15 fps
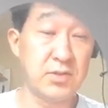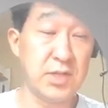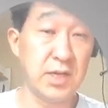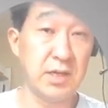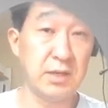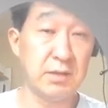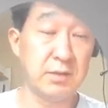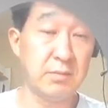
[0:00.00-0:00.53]

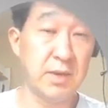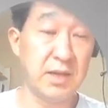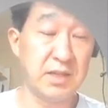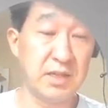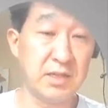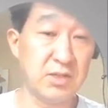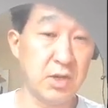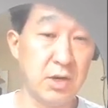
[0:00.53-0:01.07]
Cheng
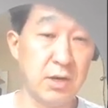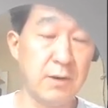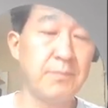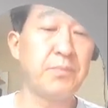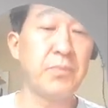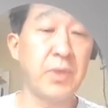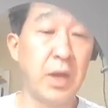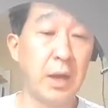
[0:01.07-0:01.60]
Math Guitar
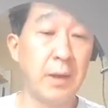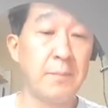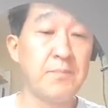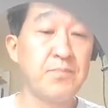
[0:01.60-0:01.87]
thing.